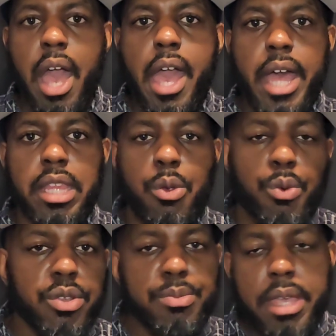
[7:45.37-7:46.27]
and he
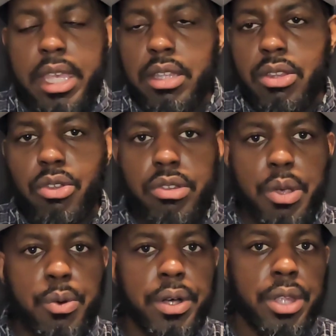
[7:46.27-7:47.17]
was making
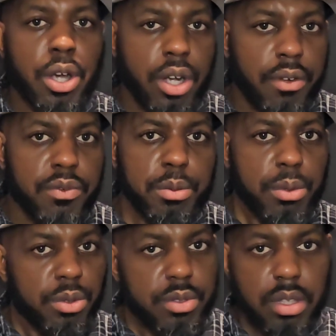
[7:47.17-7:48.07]
Deontay Wilder
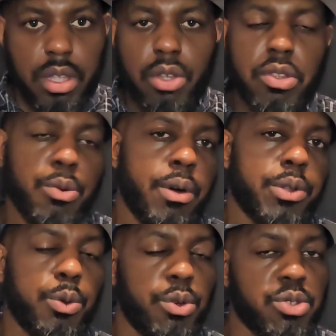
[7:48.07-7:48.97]
uncomfortable. Deontay
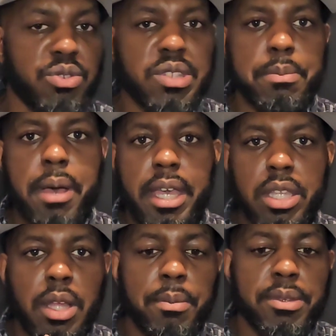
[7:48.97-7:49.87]
Wilder was obviously
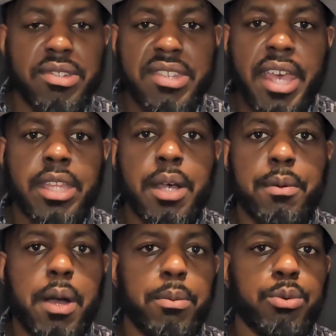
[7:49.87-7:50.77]
backing up and setting up a
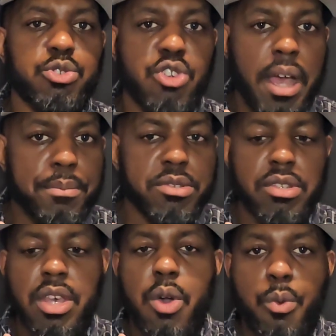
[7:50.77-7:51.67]
couple of traps,
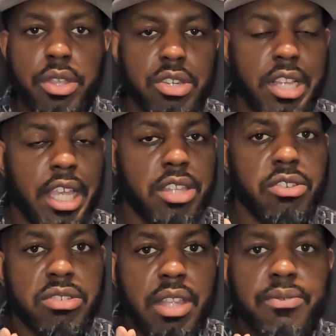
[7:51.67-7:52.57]
which
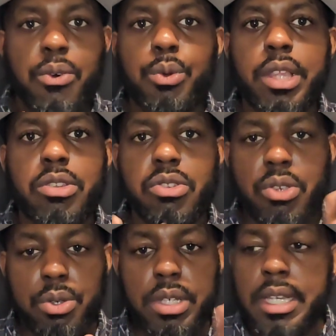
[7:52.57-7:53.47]
Helenius did fall
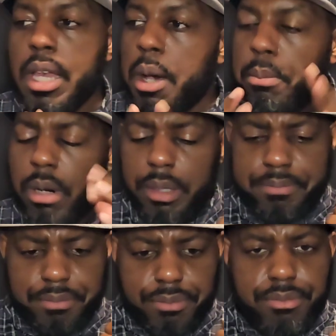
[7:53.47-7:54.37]
into, but
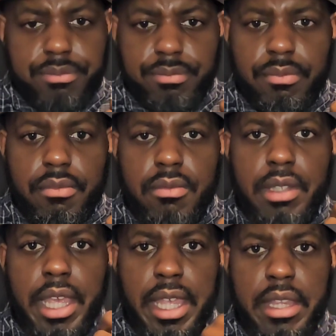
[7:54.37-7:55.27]

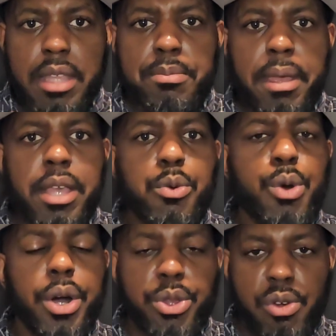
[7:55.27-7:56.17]
he did make
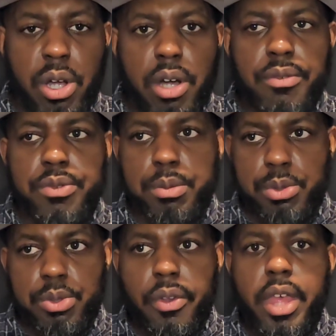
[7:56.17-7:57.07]
Wilder
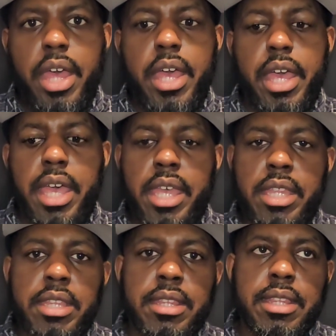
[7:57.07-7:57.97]
uncomfortable.
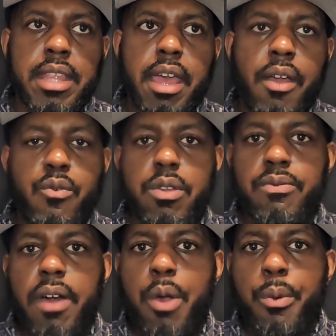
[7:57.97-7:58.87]
In every
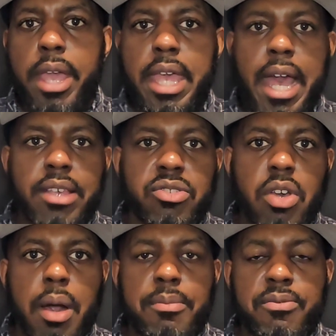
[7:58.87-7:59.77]
fight where he has come